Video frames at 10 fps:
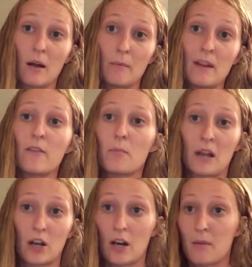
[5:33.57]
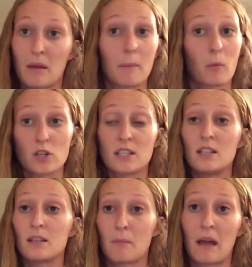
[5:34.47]
even better, and it made more
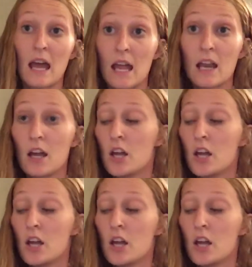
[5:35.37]
sense in my head.